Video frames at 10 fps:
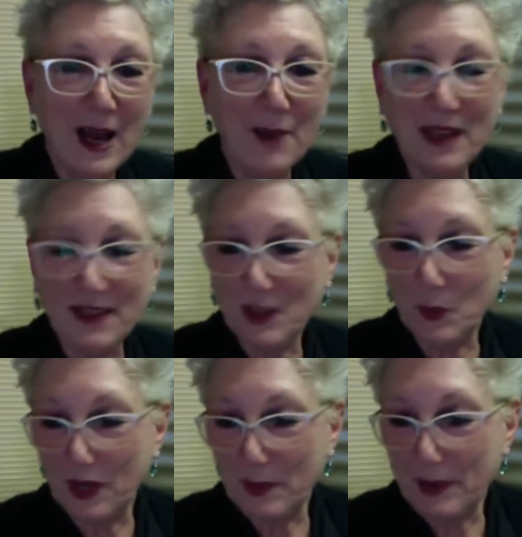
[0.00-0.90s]
That's the
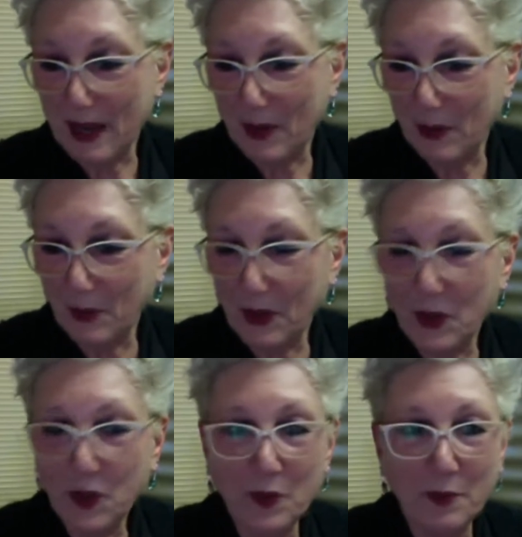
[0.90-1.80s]
one about when
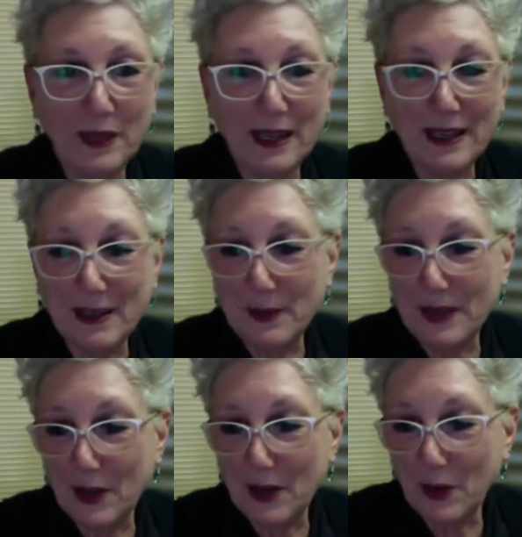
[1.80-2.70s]
you're playing the
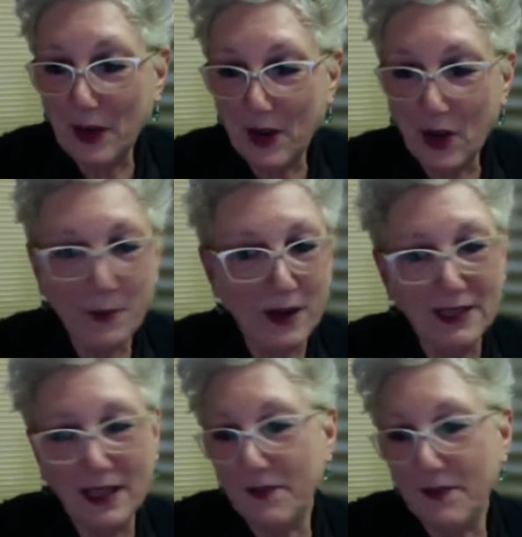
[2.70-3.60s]
piano, I hope. I
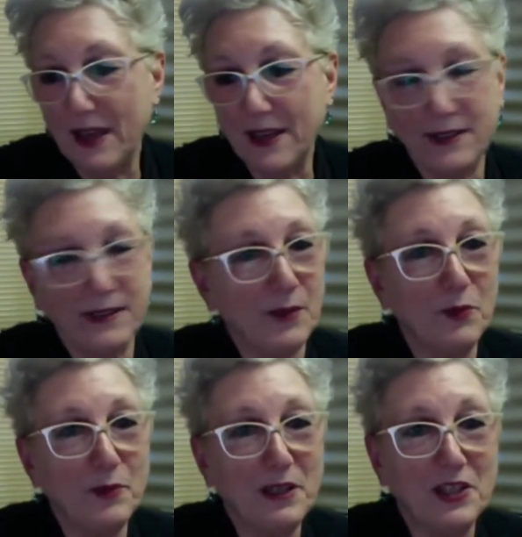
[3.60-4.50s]
love that. That
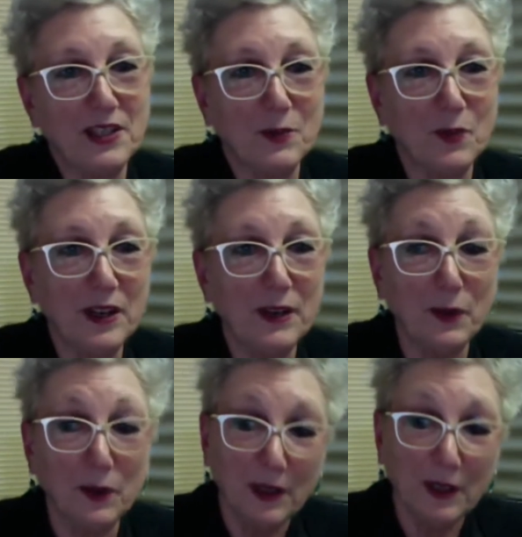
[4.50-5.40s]
would be just
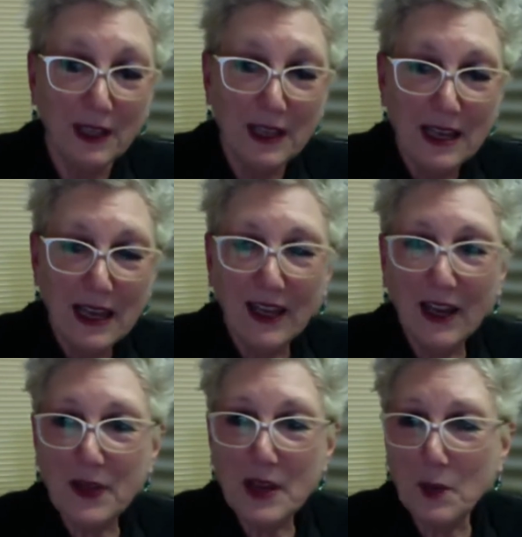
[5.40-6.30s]
wonderful. And I
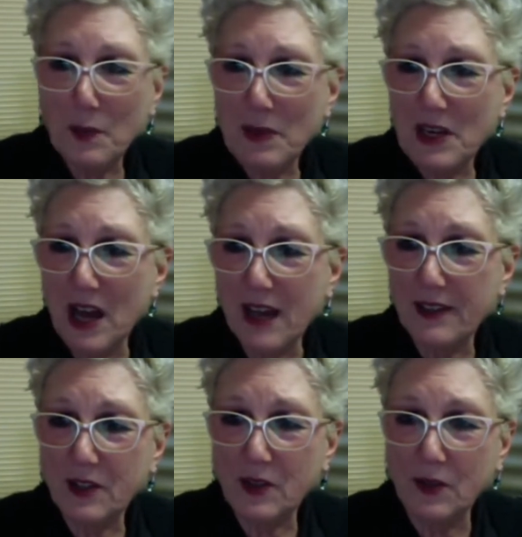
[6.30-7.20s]
think it would be nice
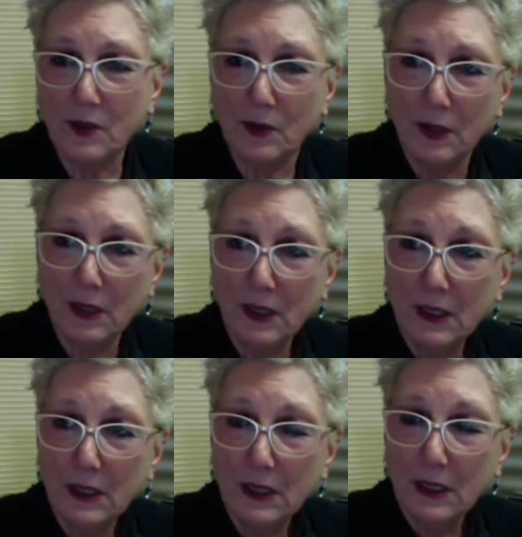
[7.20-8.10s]
to
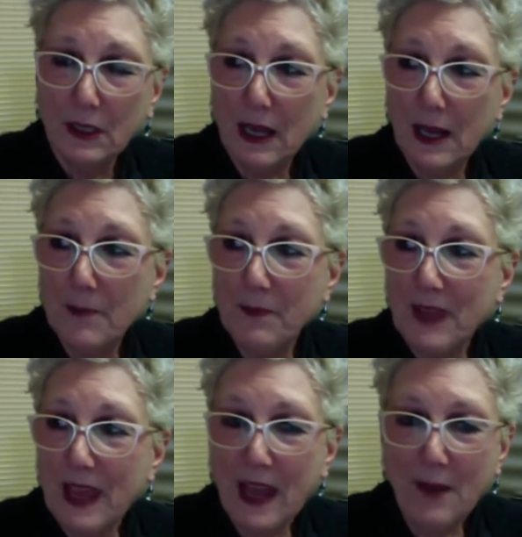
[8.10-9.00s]

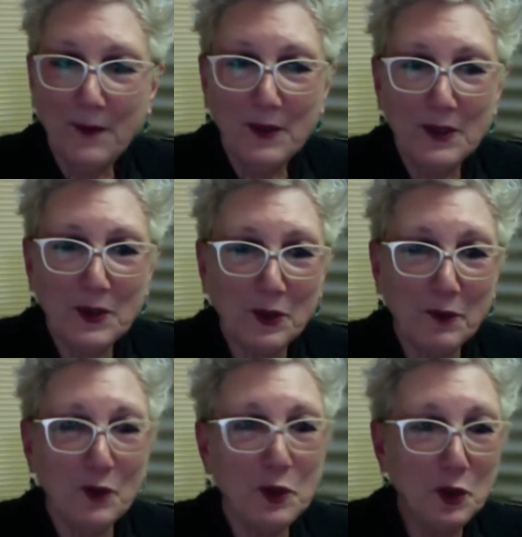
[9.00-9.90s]
have sort
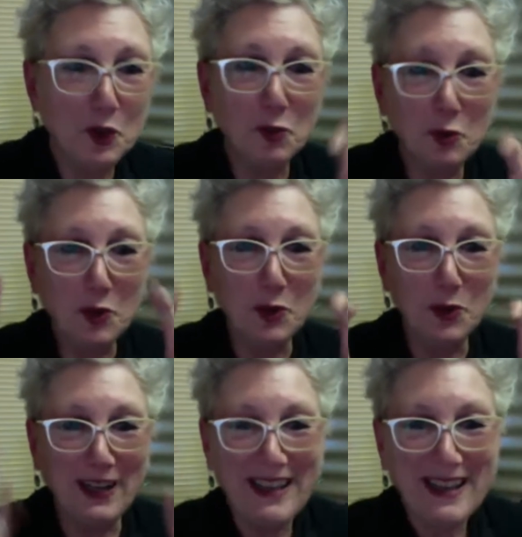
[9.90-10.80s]
of
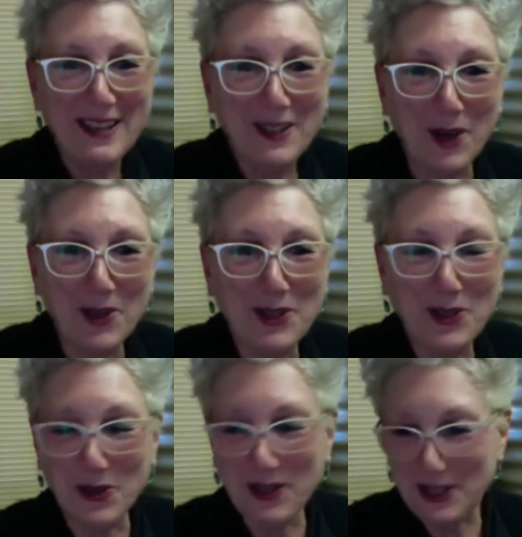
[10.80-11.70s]
true ghost
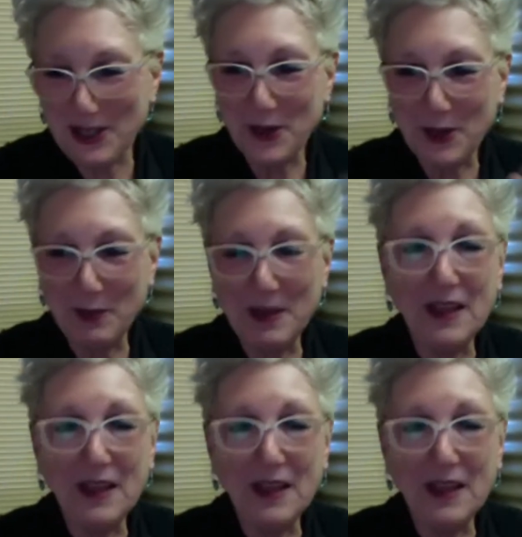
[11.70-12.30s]
stories, you know what I mean,